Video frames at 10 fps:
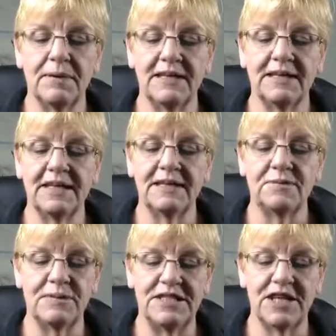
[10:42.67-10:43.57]

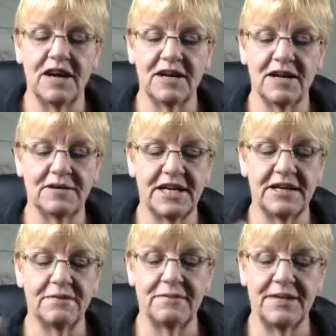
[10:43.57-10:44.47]
When we talk a ton
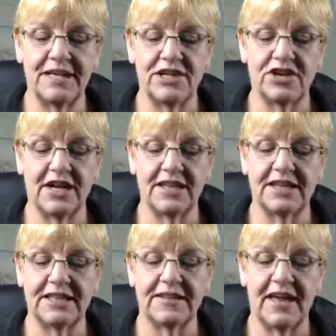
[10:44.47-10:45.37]
of money trying to
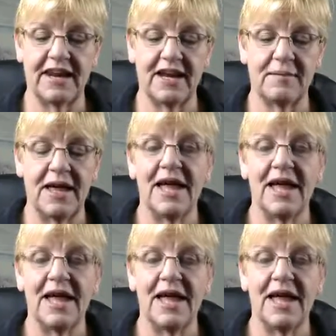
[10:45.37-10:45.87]
clean that up,